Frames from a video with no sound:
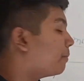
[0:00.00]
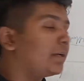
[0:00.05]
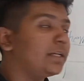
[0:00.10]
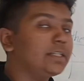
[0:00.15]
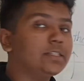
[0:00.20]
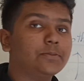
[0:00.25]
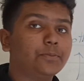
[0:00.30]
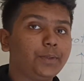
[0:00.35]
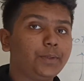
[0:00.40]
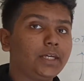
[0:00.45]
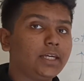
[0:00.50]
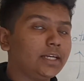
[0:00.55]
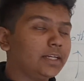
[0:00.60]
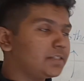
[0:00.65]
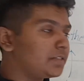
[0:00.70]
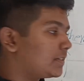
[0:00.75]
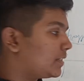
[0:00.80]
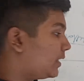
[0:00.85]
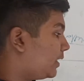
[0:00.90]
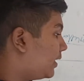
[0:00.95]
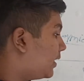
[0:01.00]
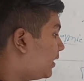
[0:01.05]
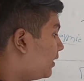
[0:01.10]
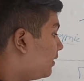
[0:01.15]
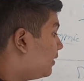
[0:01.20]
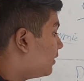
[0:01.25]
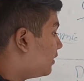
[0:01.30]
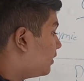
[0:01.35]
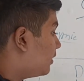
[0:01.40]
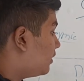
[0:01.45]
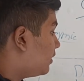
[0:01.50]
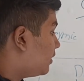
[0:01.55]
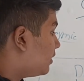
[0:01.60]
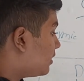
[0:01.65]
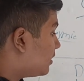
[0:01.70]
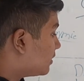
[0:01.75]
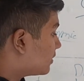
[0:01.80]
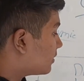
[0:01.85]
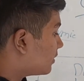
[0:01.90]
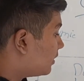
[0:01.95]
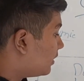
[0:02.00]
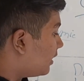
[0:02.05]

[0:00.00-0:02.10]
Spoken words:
plus BaCl is